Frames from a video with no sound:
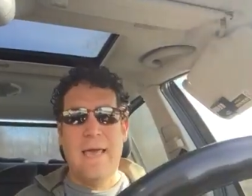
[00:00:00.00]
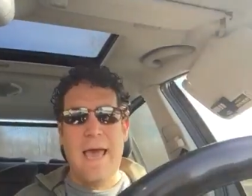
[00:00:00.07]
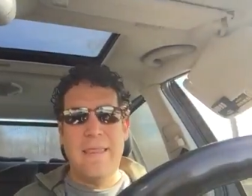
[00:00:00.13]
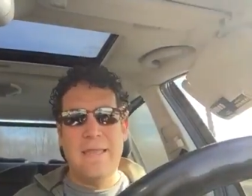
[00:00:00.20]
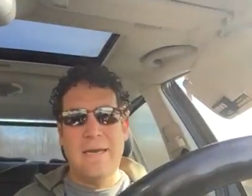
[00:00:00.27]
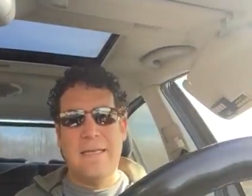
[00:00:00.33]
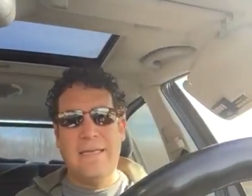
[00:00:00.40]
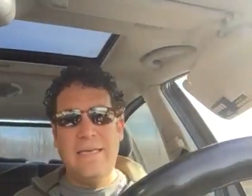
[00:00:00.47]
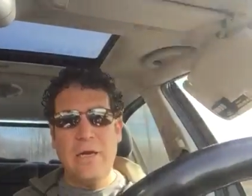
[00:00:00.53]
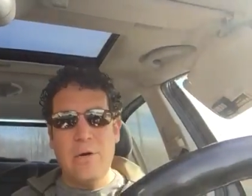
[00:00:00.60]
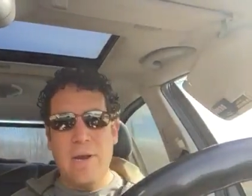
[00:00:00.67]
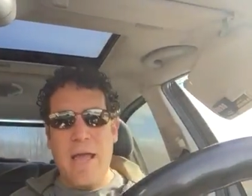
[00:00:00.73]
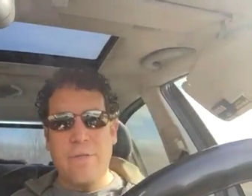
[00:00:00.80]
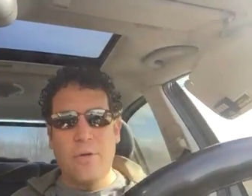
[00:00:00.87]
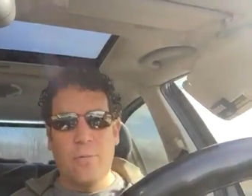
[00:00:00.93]
And then a
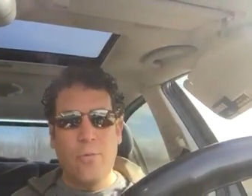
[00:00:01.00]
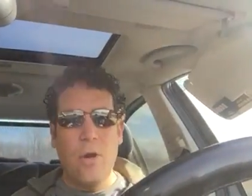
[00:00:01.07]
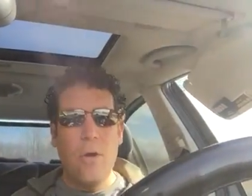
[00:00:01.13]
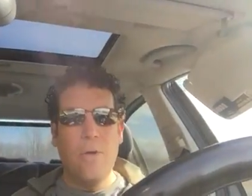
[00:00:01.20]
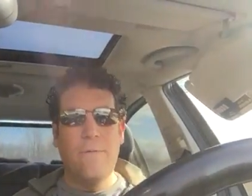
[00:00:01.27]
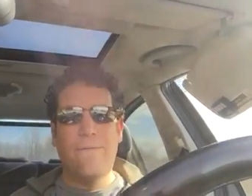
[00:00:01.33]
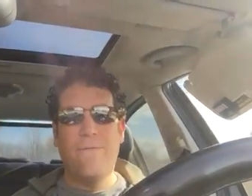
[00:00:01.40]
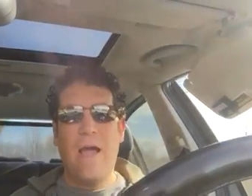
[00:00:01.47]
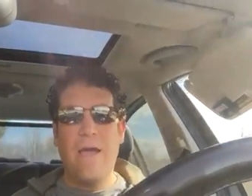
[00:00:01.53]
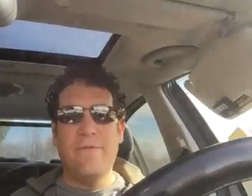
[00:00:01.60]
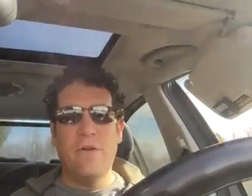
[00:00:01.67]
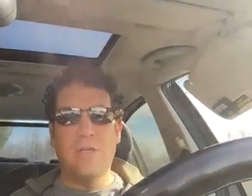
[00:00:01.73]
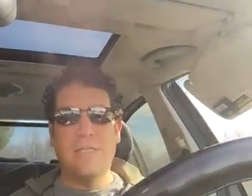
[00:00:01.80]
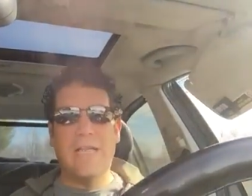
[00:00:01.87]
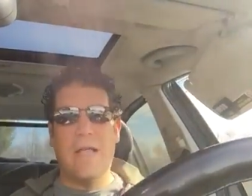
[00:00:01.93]
year down the road,
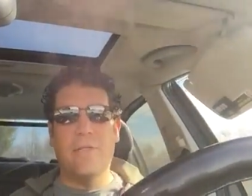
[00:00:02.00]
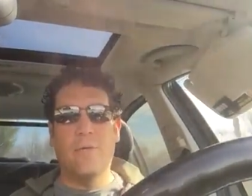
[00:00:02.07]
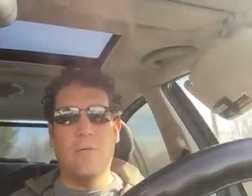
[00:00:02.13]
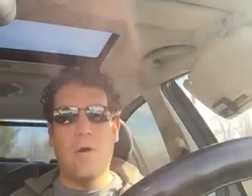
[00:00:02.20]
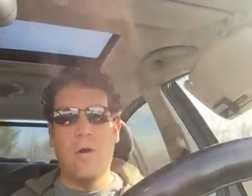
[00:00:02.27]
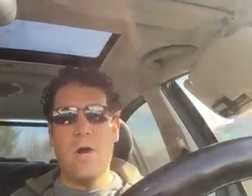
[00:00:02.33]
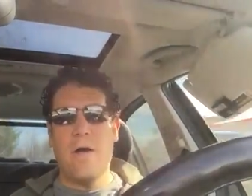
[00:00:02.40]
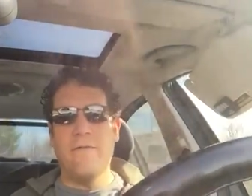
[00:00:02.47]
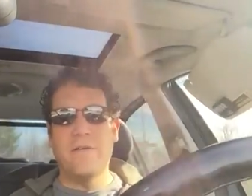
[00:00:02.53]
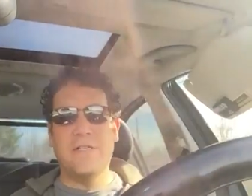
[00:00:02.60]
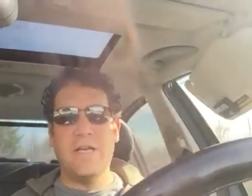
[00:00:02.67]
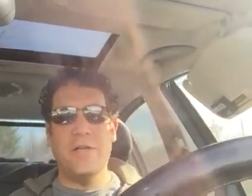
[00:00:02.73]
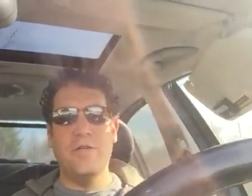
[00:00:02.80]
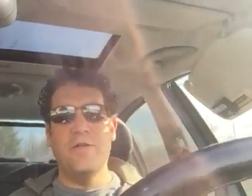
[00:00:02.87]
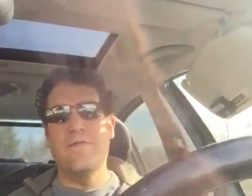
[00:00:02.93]
five years down the road, all of a
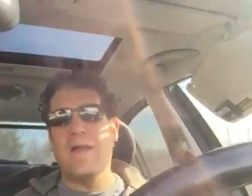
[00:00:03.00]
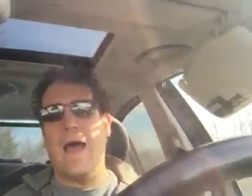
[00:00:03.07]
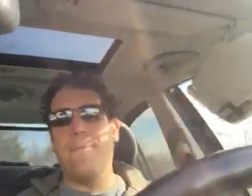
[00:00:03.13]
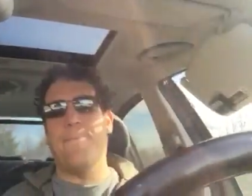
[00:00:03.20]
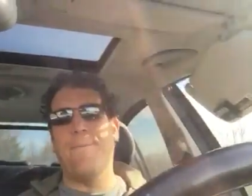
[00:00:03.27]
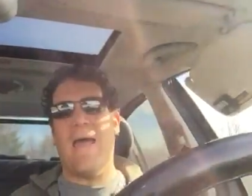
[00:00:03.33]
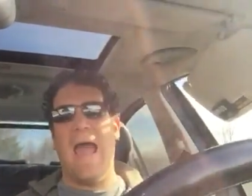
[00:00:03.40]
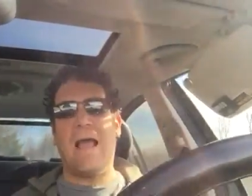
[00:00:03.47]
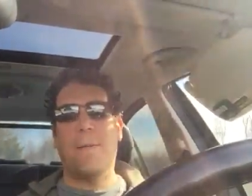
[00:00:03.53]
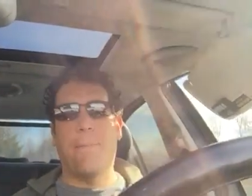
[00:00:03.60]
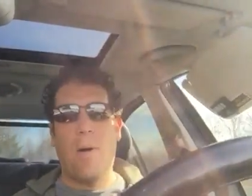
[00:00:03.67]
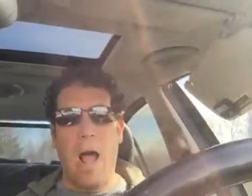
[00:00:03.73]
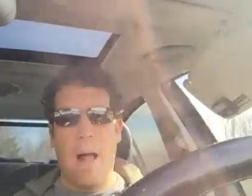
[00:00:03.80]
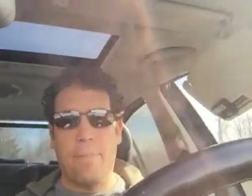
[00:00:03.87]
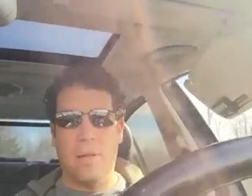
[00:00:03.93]
sudden you've got back
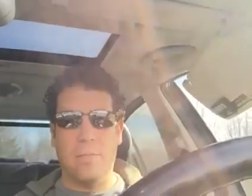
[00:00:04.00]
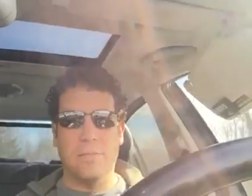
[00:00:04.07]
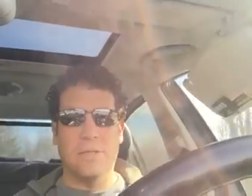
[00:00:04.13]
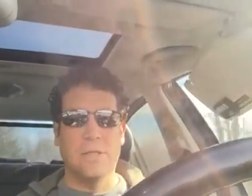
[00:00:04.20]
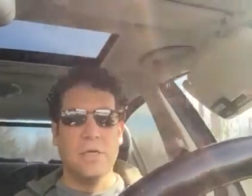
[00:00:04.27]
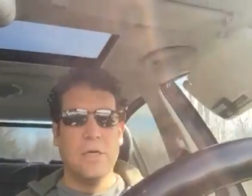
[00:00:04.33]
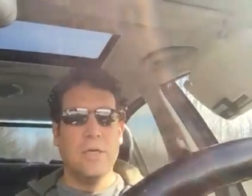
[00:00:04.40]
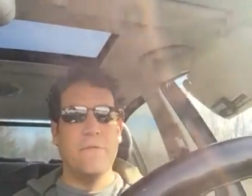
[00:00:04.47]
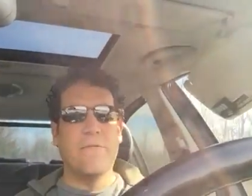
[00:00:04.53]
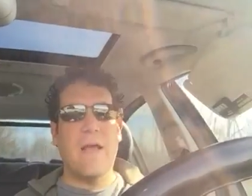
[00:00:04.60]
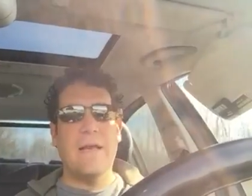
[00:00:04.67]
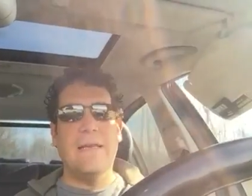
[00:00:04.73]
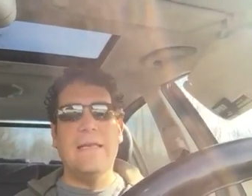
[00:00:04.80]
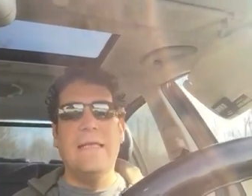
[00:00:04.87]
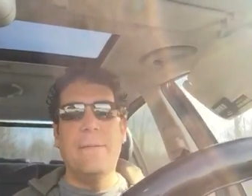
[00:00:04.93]
problems, you've
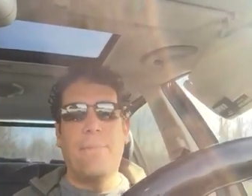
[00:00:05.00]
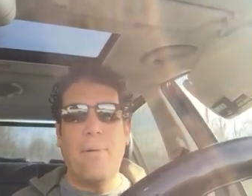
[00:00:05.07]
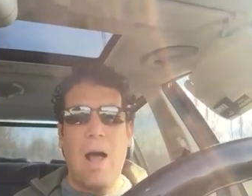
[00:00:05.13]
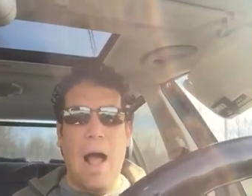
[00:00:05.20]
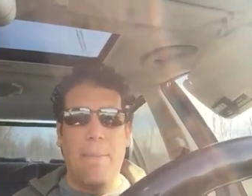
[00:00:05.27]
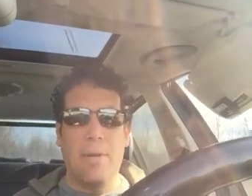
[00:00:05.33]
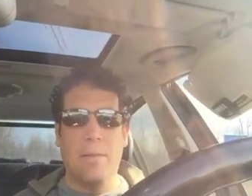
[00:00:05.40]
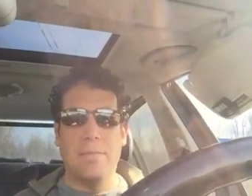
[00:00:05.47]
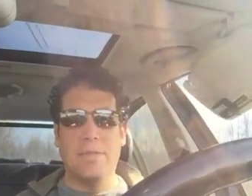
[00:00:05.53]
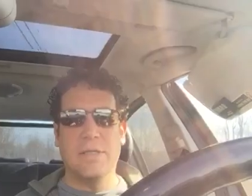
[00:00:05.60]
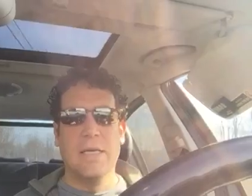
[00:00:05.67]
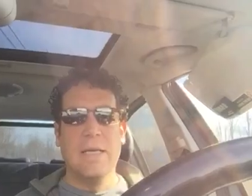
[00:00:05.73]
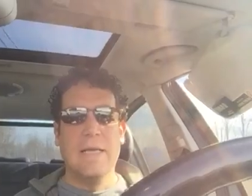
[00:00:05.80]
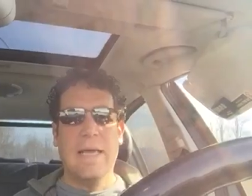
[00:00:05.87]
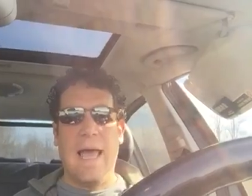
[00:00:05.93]
got knee
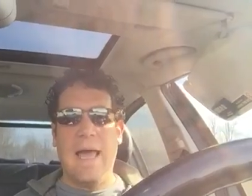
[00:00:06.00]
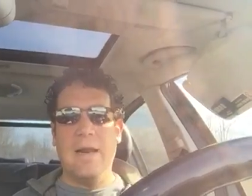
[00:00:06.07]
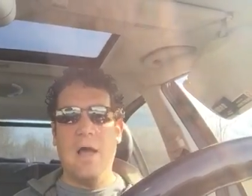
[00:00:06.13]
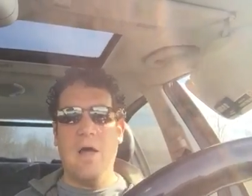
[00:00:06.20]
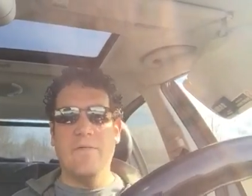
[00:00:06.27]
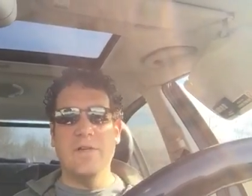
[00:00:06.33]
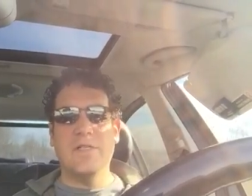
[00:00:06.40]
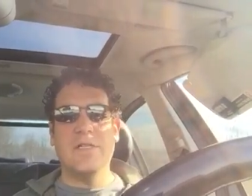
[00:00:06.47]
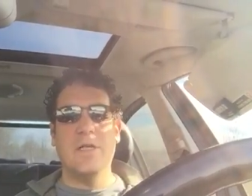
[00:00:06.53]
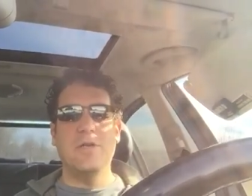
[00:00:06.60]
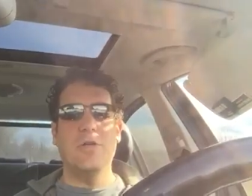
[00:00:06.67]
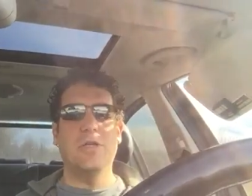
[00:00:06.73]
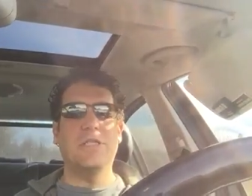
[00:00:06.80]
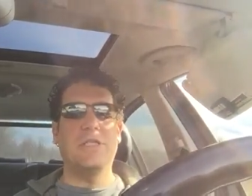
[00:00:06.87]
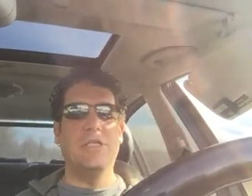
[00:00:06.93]
problems, and all of a
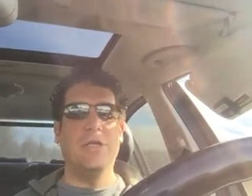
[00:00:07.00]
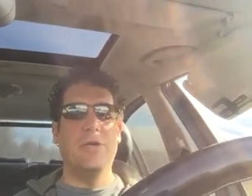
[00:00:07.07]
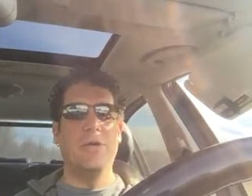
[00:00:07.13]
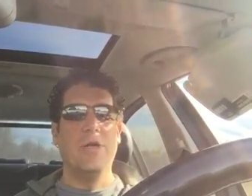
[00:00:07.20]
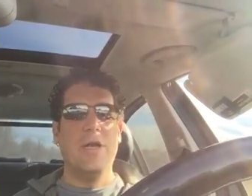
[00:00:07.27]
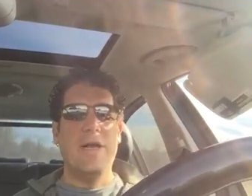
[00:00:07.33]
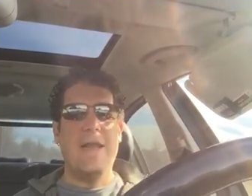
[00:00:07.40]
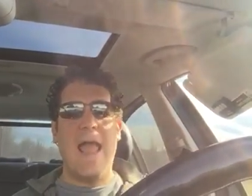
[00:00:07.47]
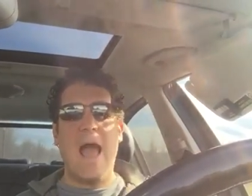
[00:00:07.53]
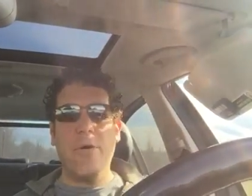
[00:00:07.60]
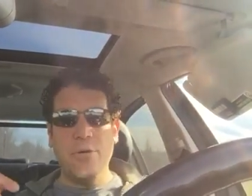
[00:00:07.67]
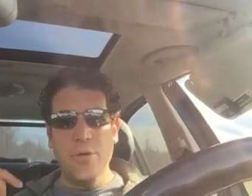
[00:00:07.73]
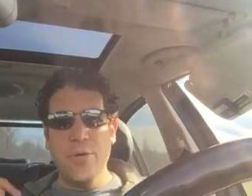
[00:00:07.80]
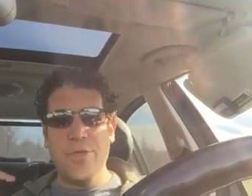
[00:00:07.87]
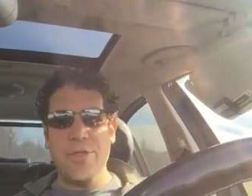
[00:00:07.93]
sudden you're you're
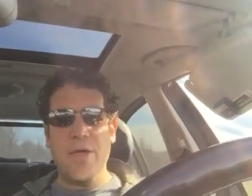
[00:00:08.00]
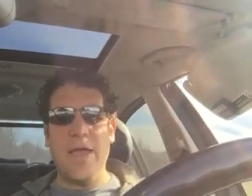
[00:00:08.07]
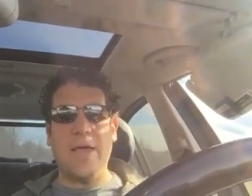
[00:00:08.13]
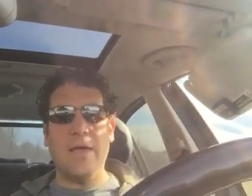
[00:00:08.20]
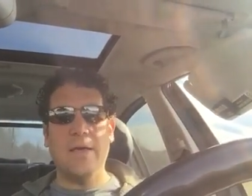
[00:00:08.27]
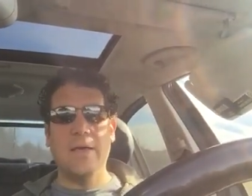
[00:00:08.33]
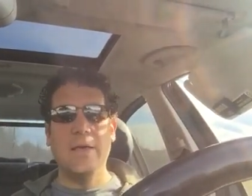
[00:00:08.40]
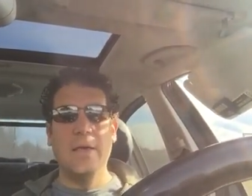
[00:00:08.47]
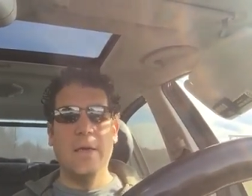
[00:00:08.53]
now you think